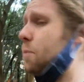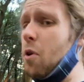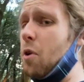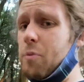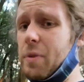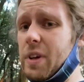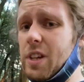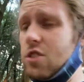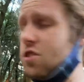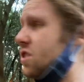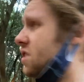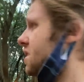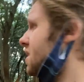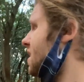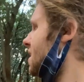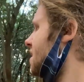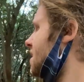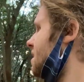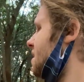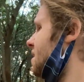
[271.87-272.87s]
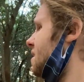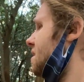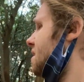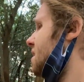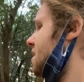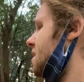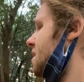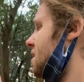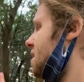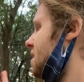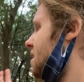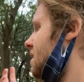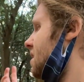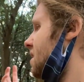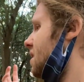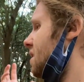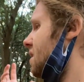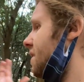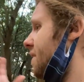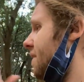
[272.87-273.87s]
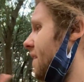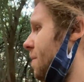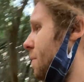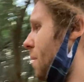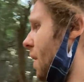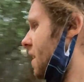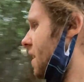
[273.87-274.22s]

both be interesting. But I